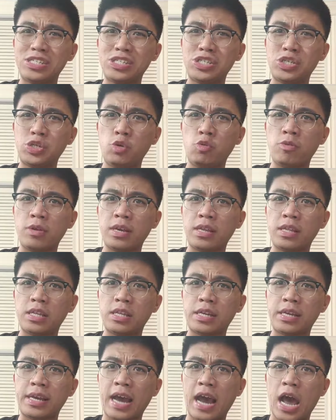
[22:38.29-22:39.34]
to
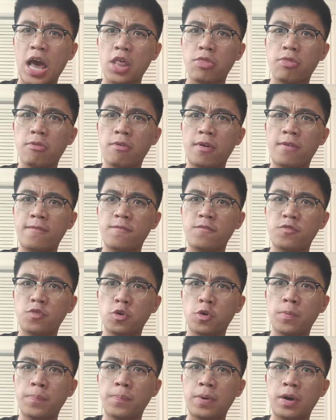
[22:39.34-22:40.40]
Catherine
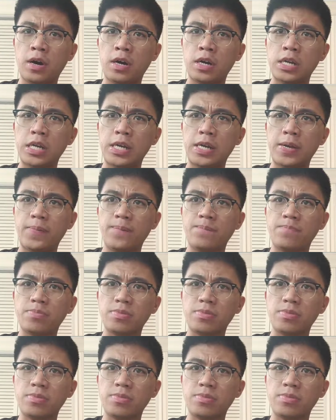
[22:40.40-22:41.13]
Full Body,